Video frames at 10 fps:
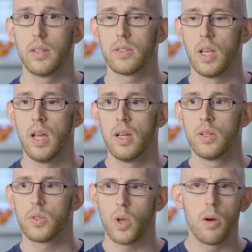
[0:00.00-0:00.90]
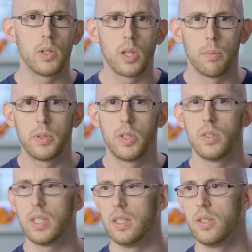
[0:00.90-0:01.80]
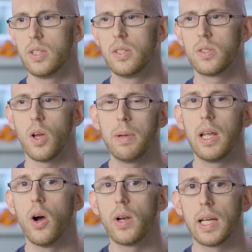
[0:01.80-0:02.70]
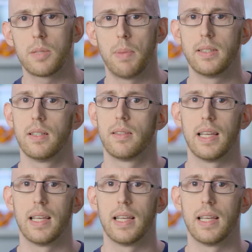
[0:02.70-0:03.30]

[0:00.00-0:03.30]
There's so much opportunity and you see so many unexpected